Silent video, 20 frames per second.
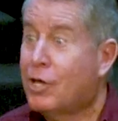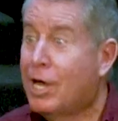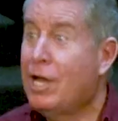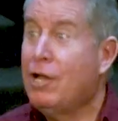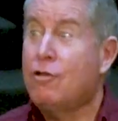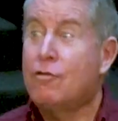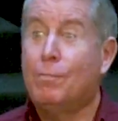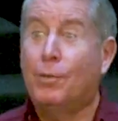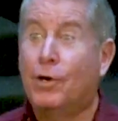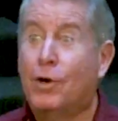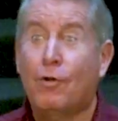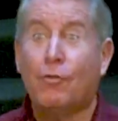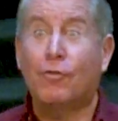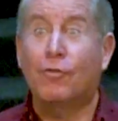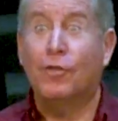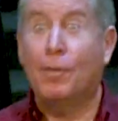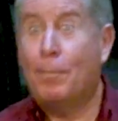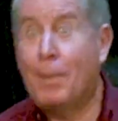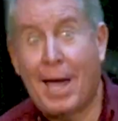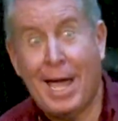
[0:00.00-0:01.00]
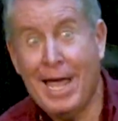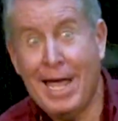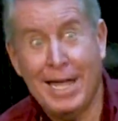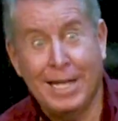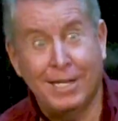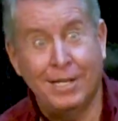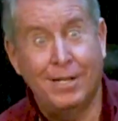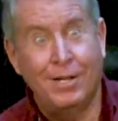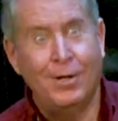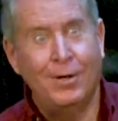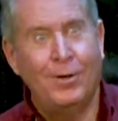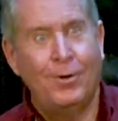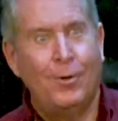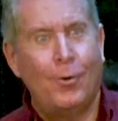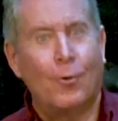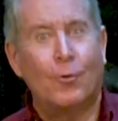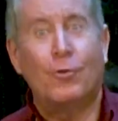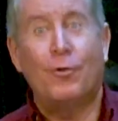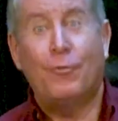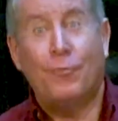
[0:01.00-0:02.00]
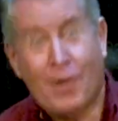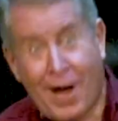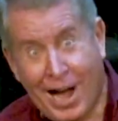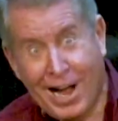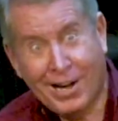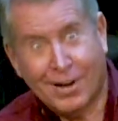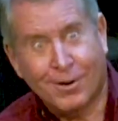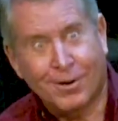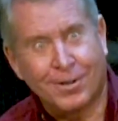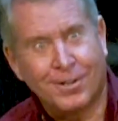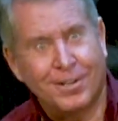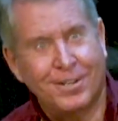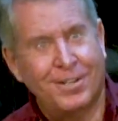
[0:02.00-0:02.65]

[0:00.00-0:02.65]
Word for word: change because of the pain or the fire.